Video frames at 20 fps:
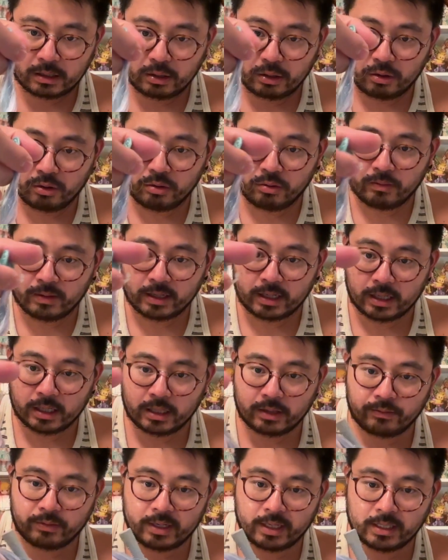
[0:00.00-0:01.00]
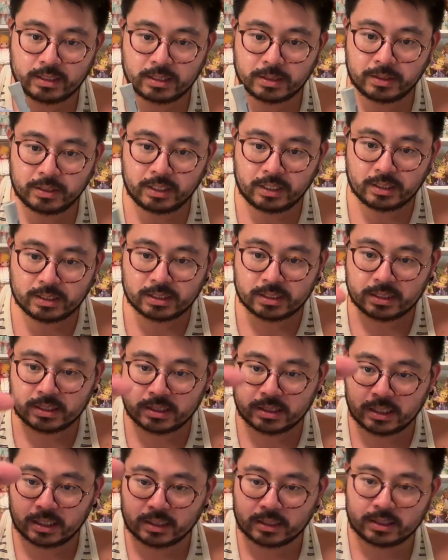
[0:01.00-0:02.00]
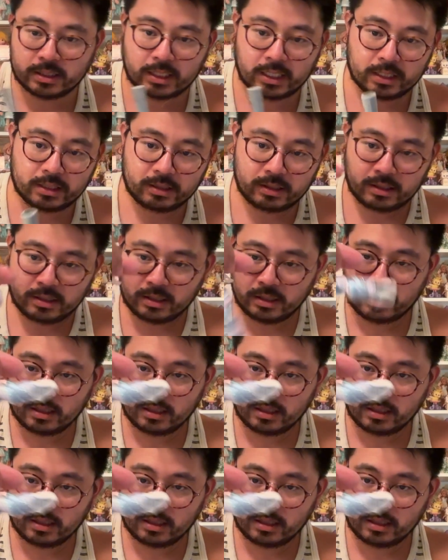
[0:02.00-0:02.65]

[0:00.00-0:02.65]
Oh my god, why is everything stuck together?